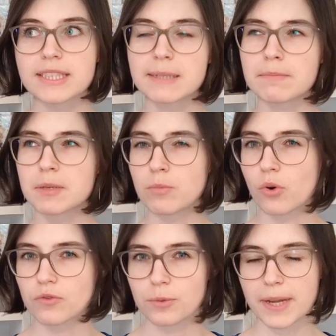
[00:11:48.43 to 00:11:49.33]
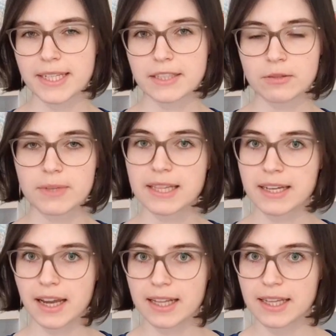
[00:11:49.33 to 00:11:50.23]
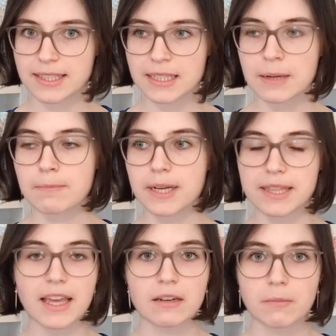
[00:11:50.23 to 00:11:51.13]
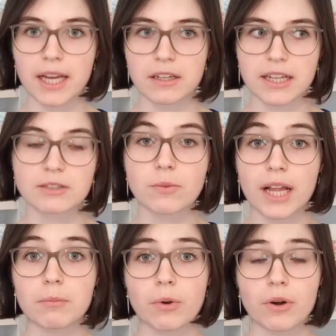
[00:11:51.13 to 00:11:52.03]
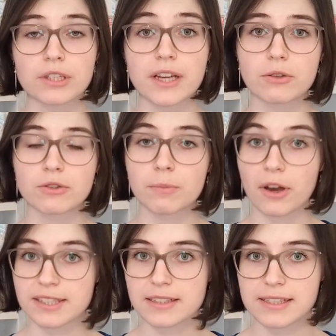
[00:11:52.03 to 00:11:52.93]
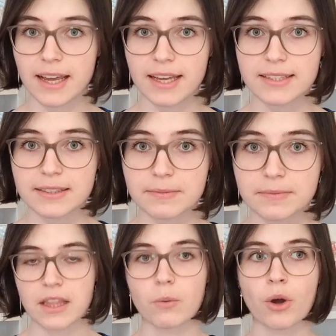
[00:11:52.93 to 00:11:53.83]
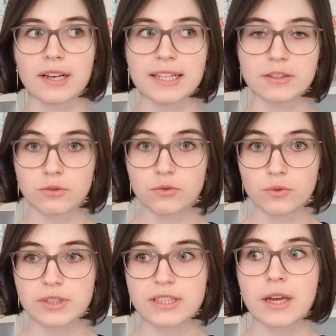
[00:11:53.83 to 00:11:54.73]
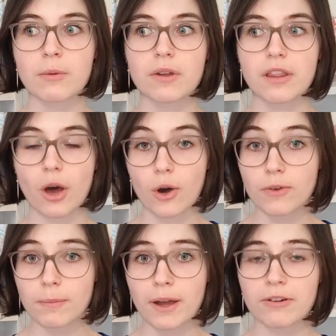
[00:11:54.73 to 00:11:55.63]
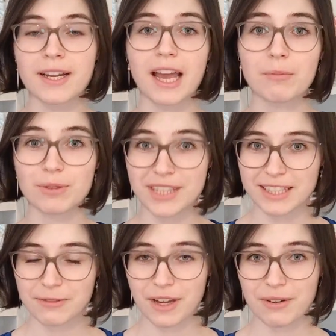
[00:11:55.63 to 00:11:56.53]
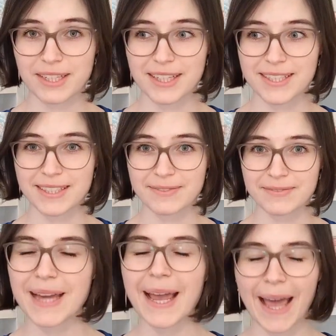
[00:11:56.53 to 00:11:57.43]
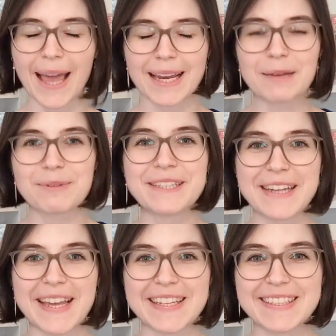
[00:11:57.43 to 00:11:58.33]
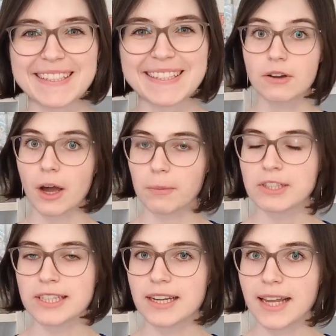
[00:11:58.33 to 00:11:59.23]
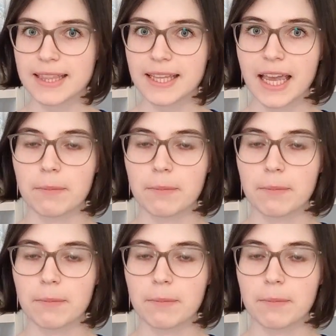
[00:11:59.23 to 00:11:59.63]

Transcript: routes seemed more romantic to me than others, but that might as well boil down to personal taste, and there were at least 2 routes with overbearing and possessive characters, what I highly appreciate. So how much did I like the